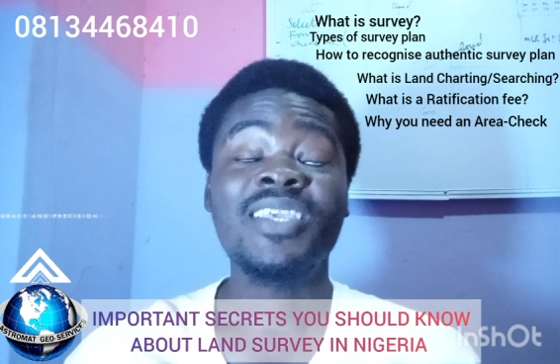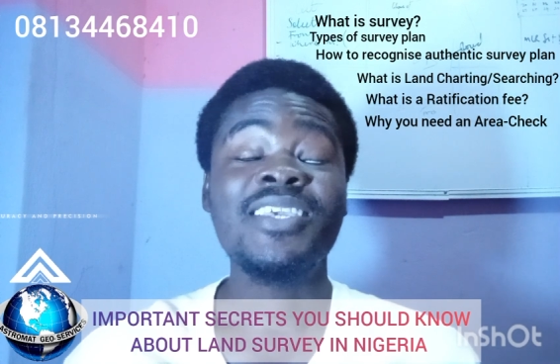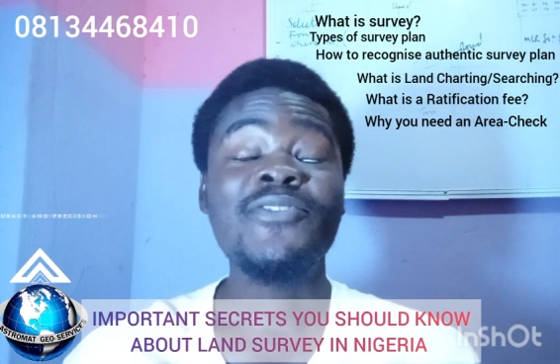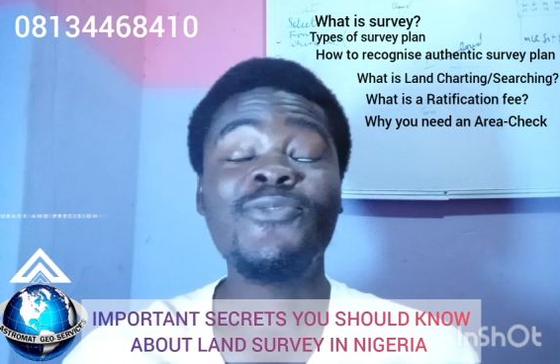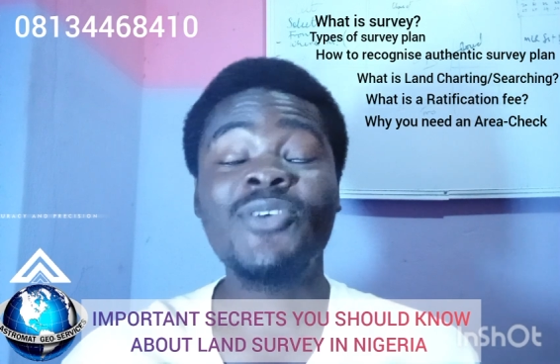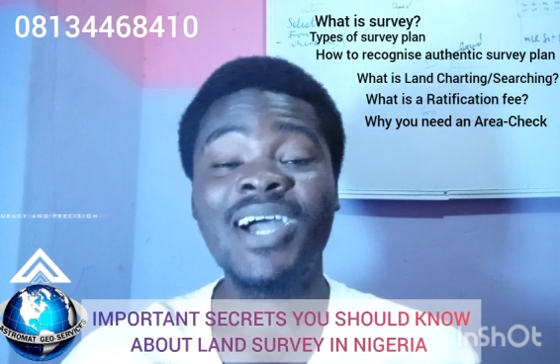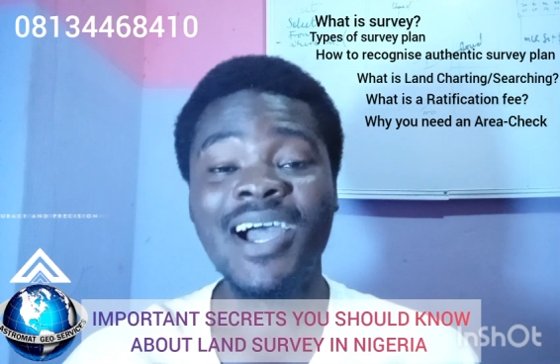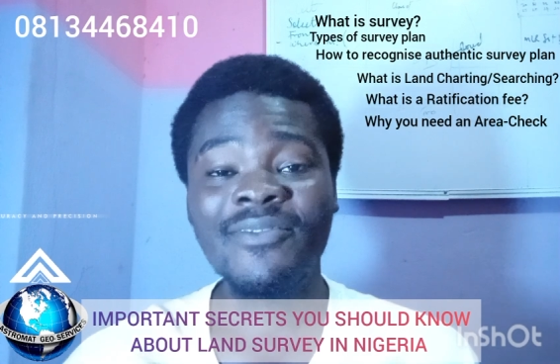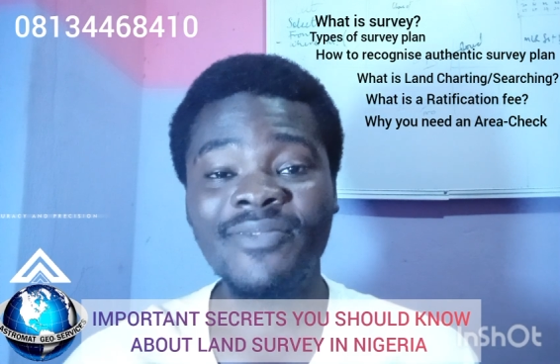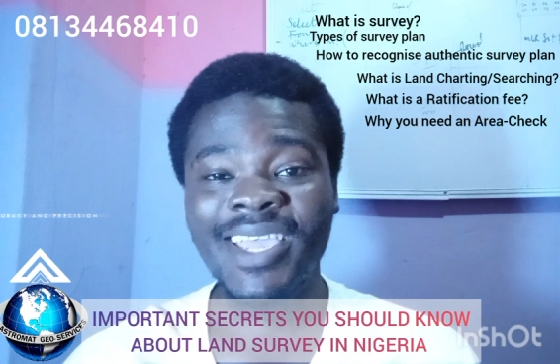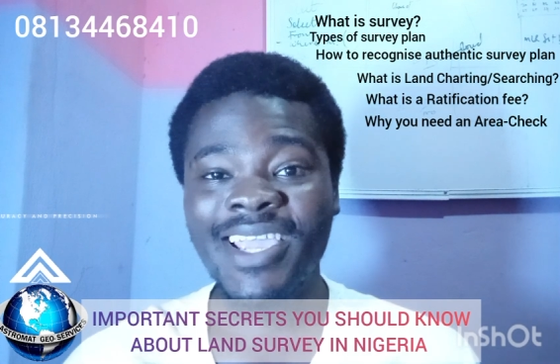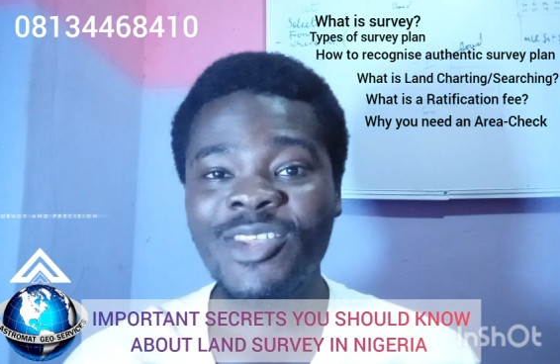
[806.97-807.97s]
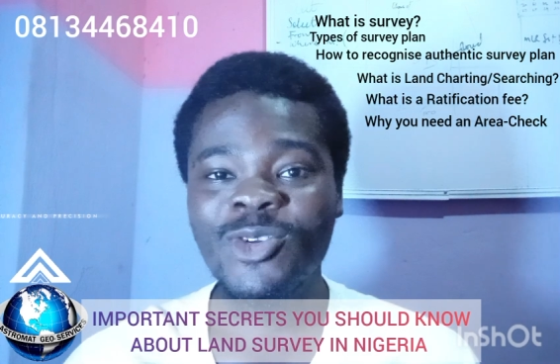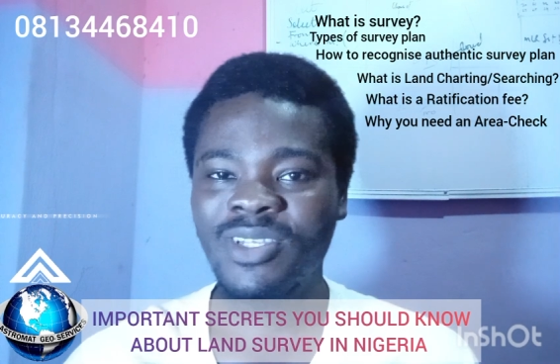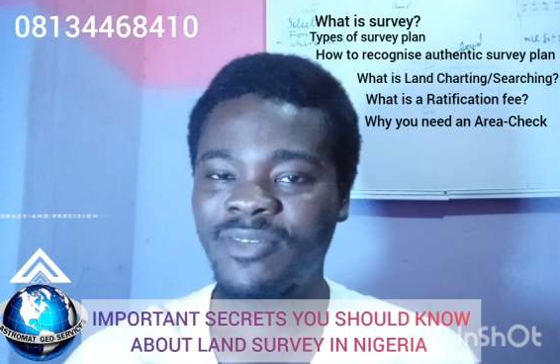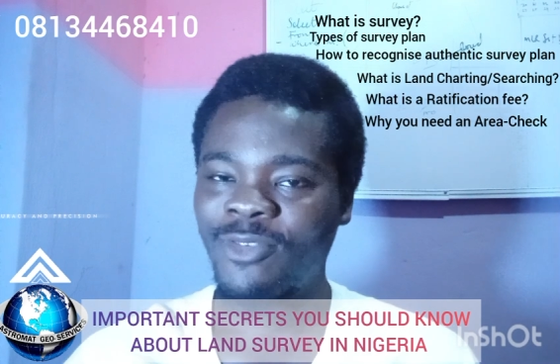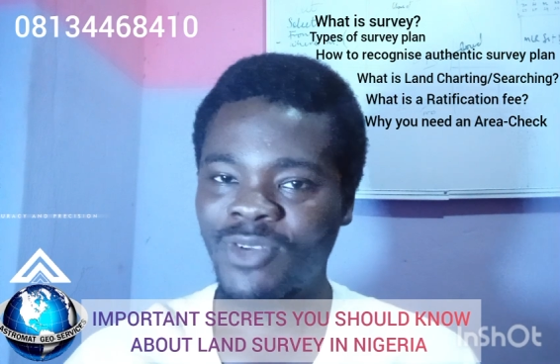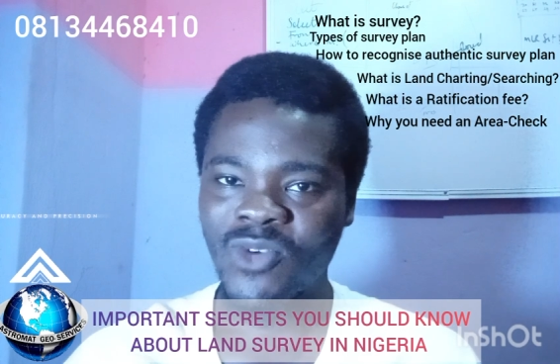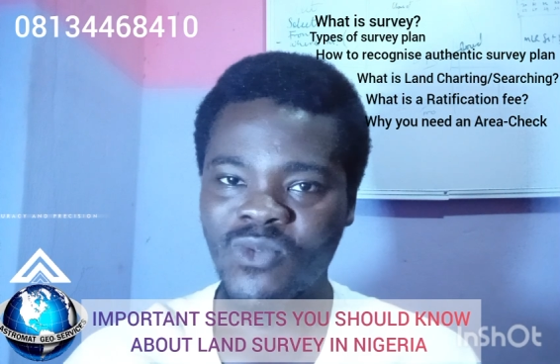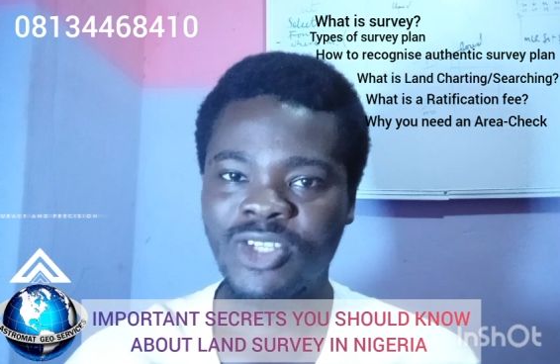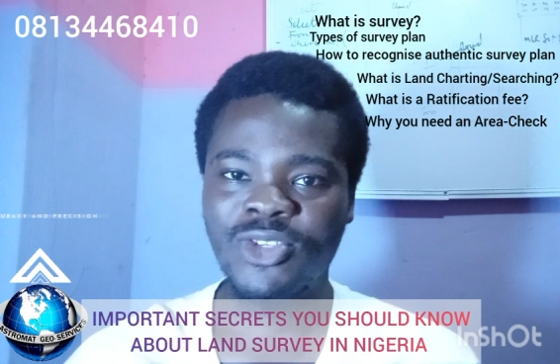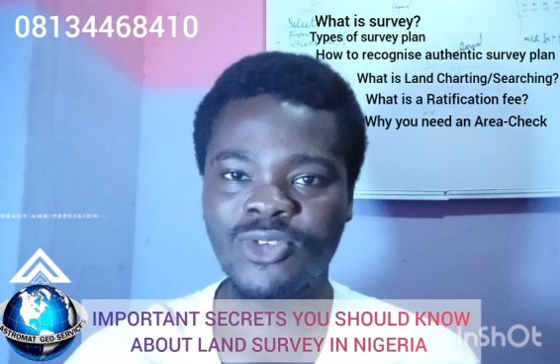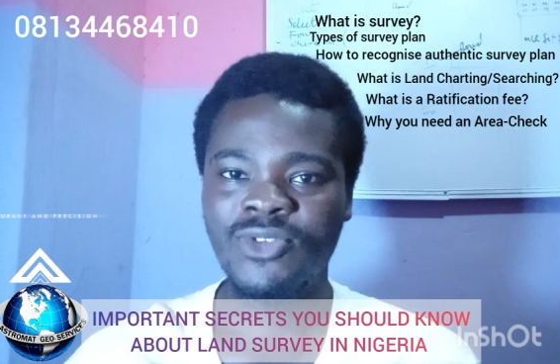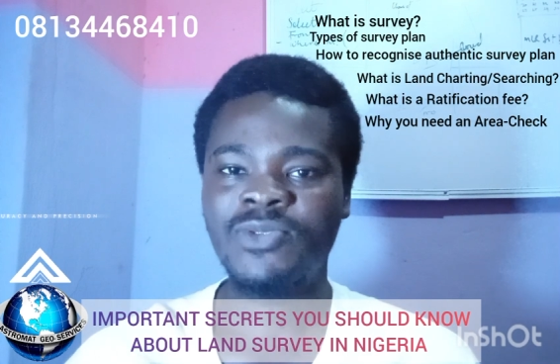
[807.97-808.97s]
If you have any other further
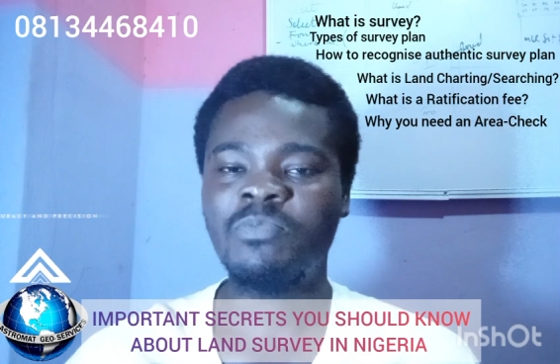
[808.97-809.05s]
questions,